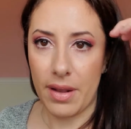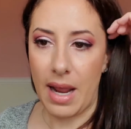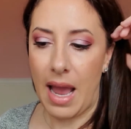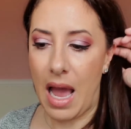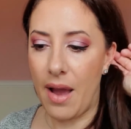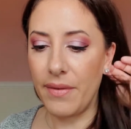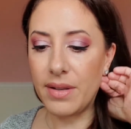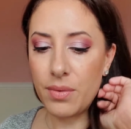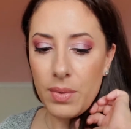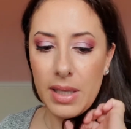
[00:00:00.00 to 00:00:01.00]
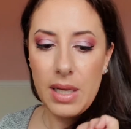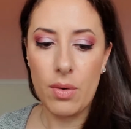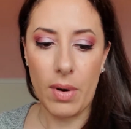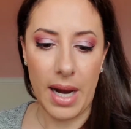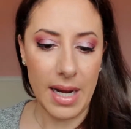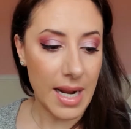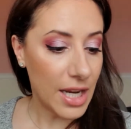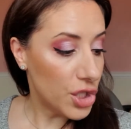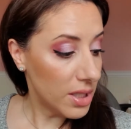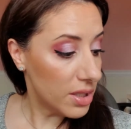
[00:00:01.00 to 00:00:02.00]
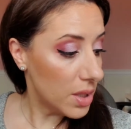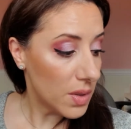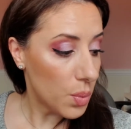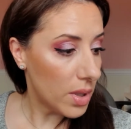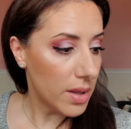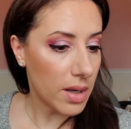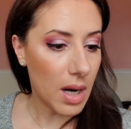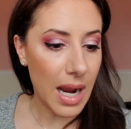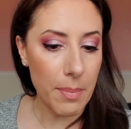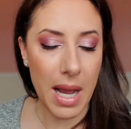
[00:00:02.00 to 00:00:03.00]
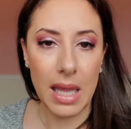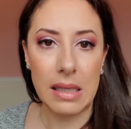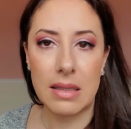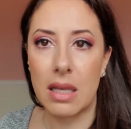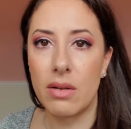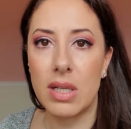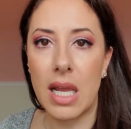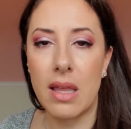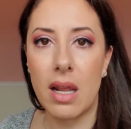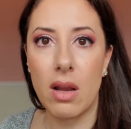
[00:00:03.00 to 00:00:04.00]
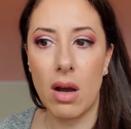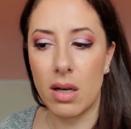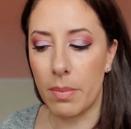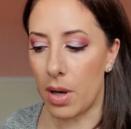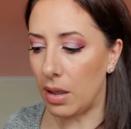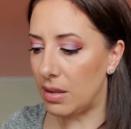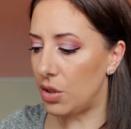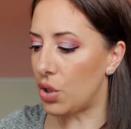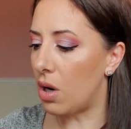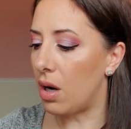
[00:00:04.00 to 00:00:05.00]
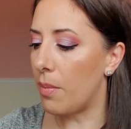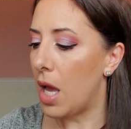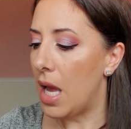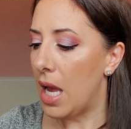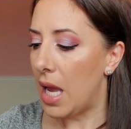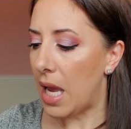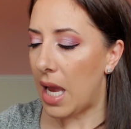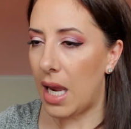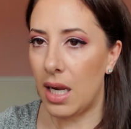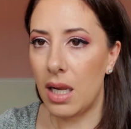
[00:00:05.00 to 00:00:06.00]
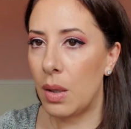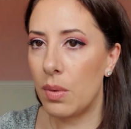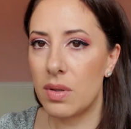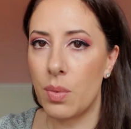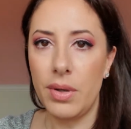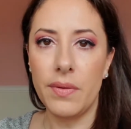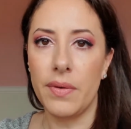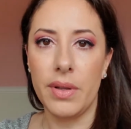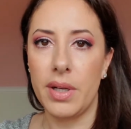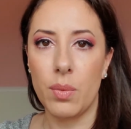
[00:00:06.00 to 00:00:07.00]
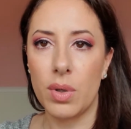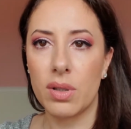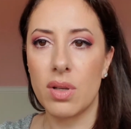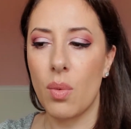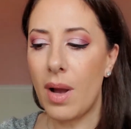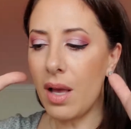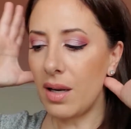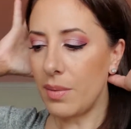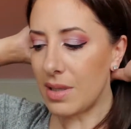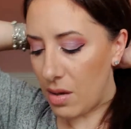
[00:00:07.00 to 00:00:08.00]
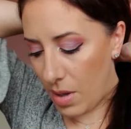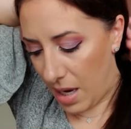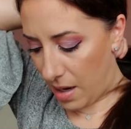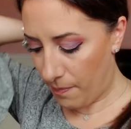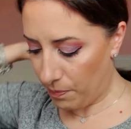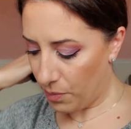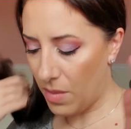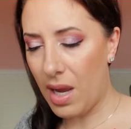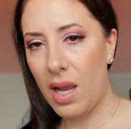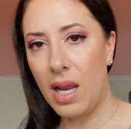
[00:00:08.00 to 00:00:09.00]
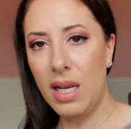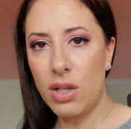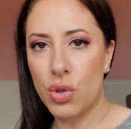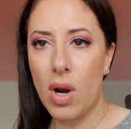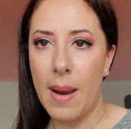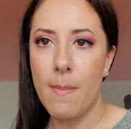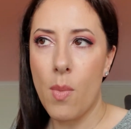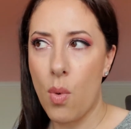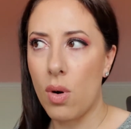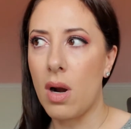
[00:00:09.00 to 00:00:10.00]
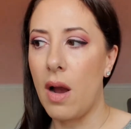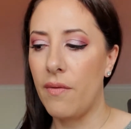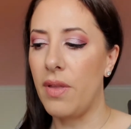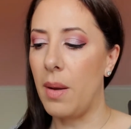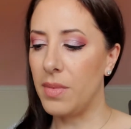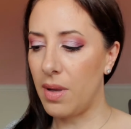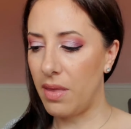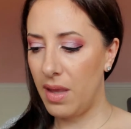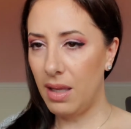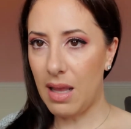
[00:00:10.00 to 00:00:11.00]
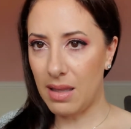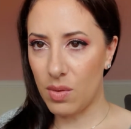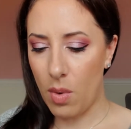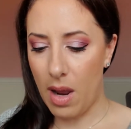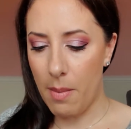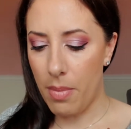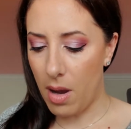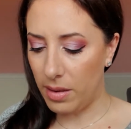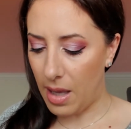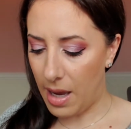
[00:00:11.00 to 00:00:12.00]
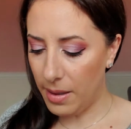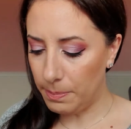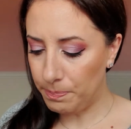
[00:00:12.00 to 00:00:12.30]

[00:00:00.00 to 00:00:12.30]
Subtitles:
I have is really great. And I just used one of their eye palettes the other day that I got in a BoxyCharm. And it was wonderful. And it worked so well. And I was like, okay, I need to try more of them. So I think that's why I bought that.